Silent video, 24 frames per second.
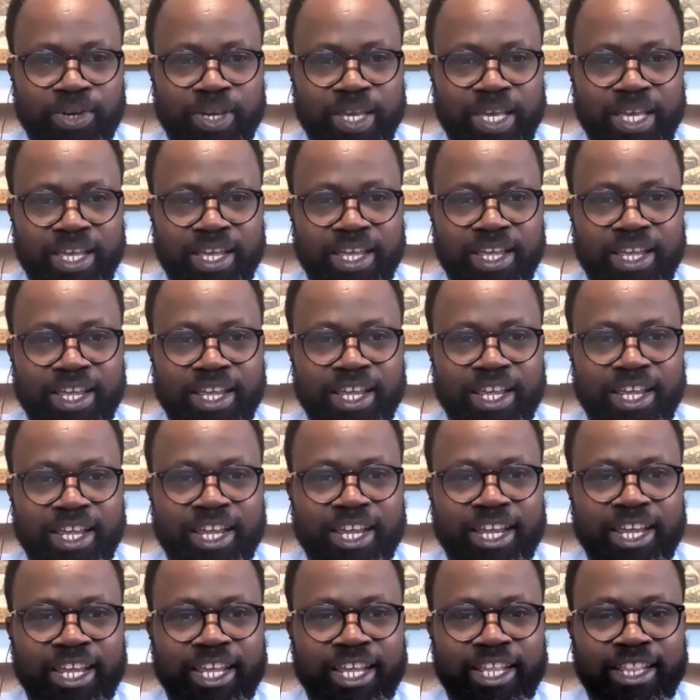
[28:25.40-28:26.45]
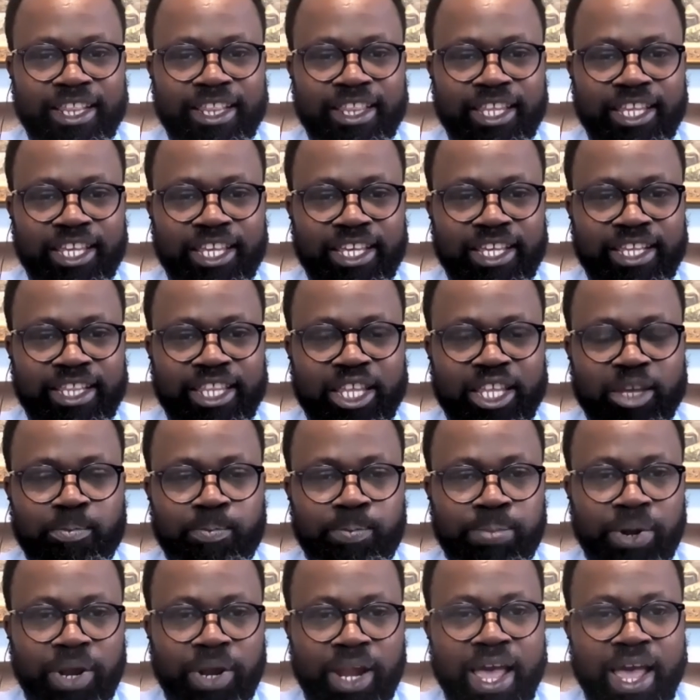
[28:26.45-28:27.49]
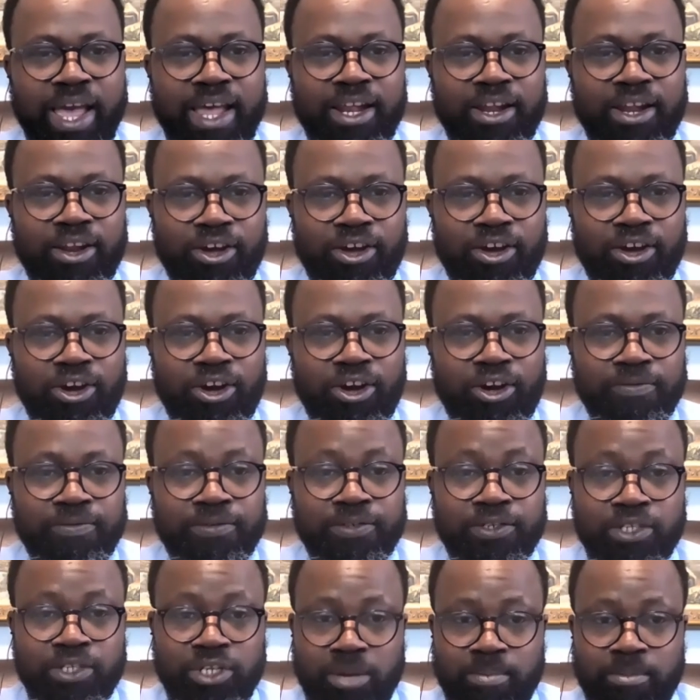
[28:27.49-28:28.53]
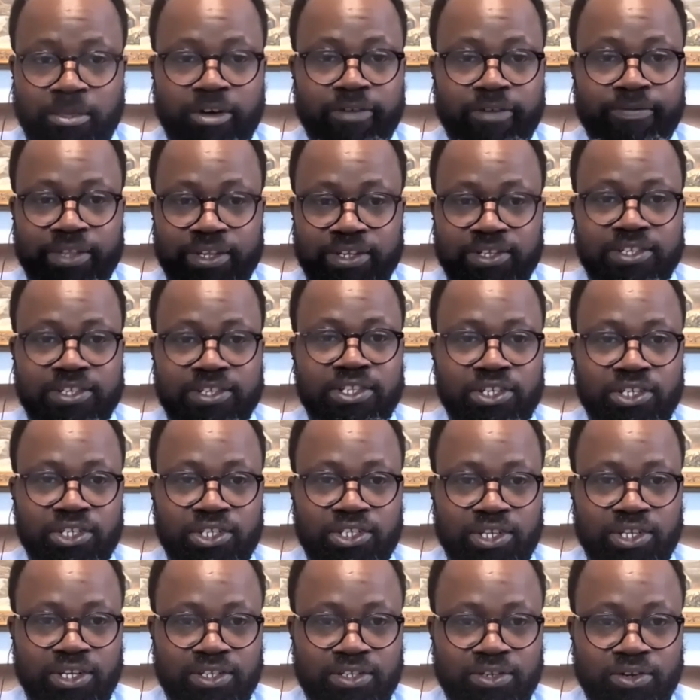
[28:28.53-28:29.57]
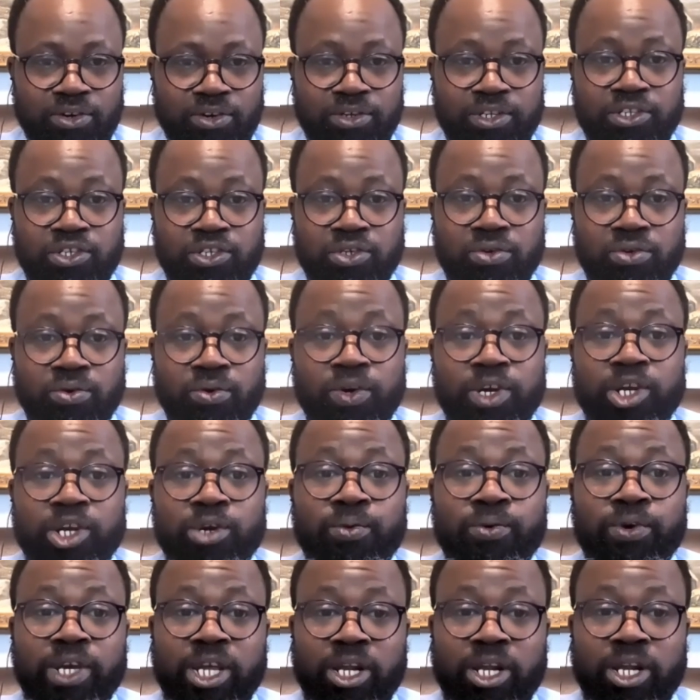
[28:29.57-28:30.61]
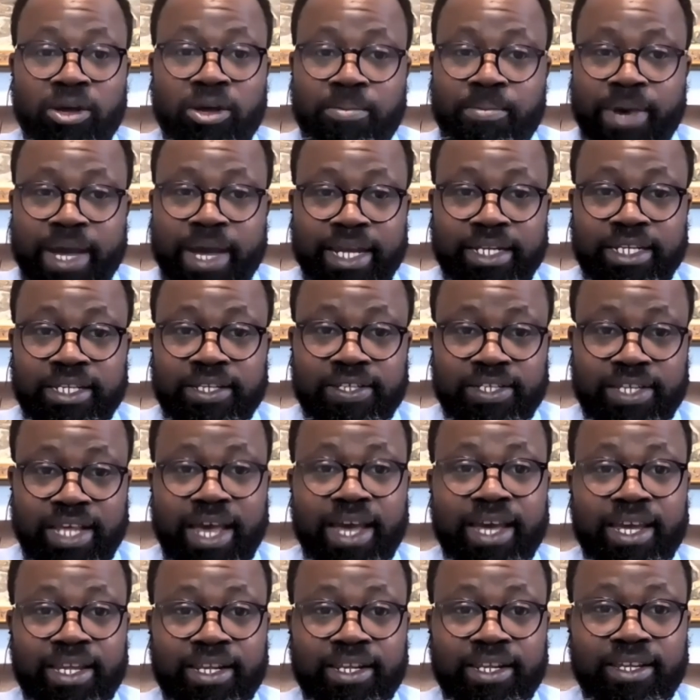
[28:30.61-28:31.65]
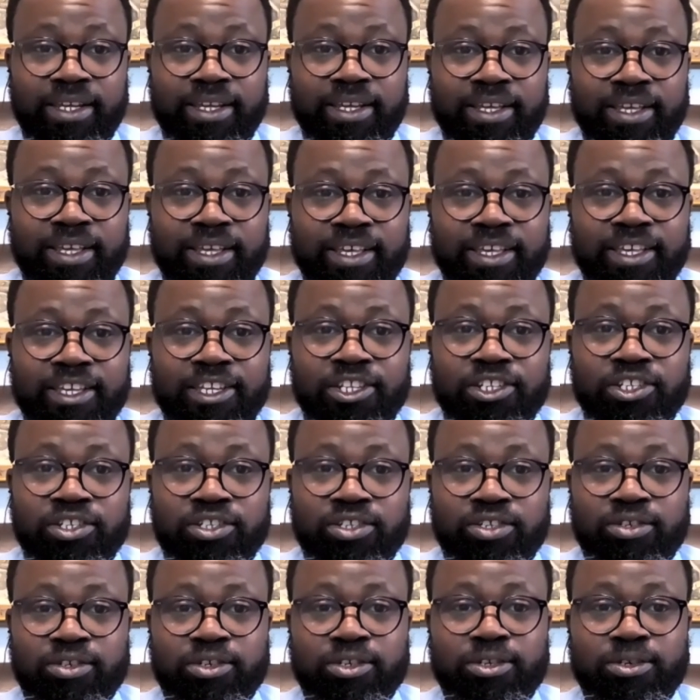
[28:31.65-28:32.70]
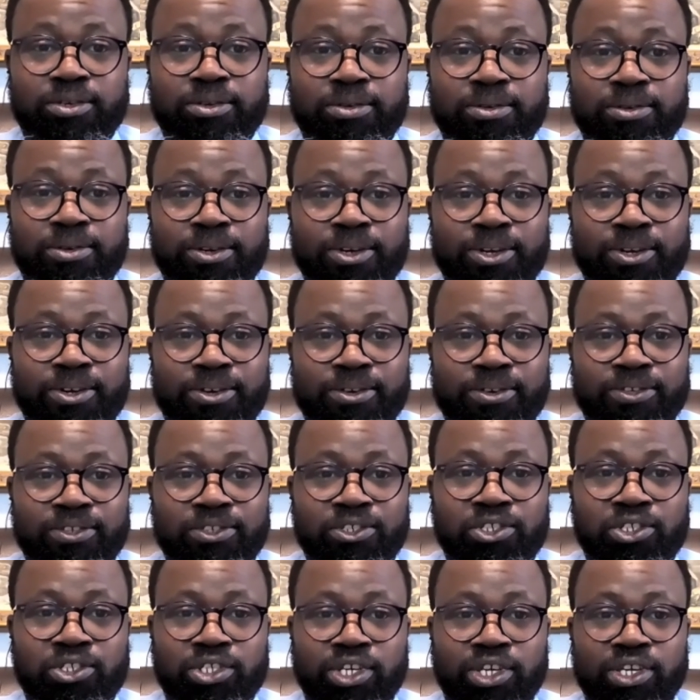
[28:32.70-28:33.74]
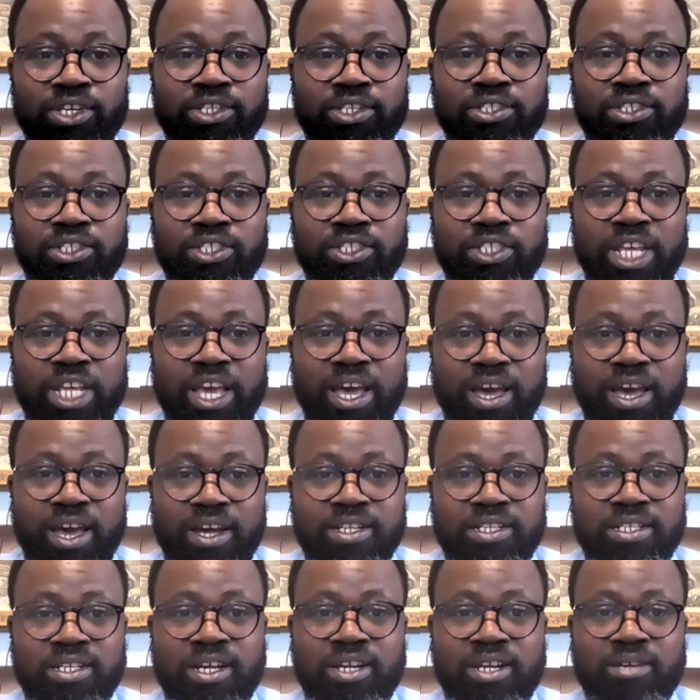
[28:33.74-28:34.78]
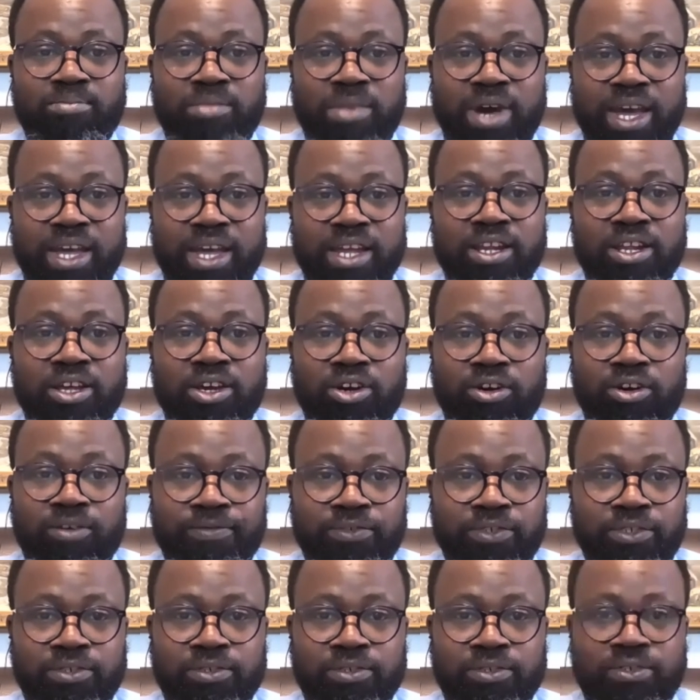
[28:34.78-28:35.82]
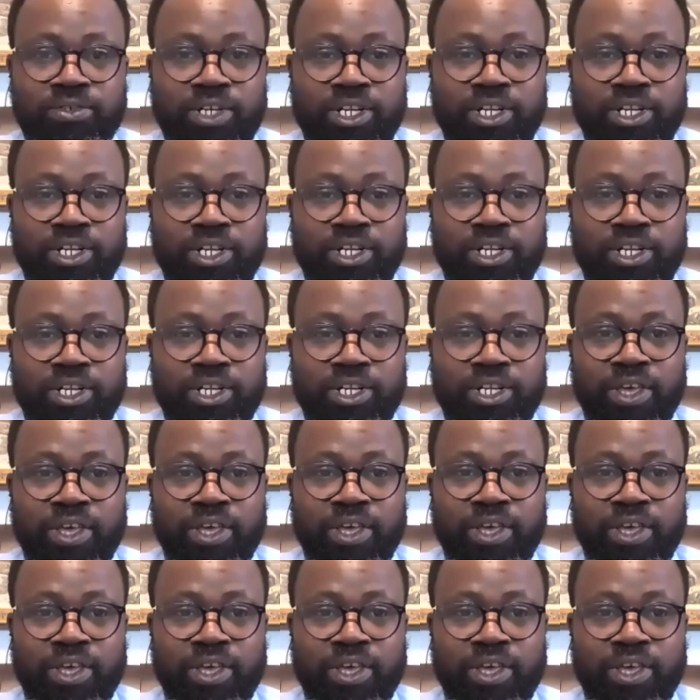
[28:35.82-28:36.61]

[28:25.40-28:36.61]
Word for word: okay, the plan of some of these teachers or the school curriculum by design is to change the hearts and mind of children.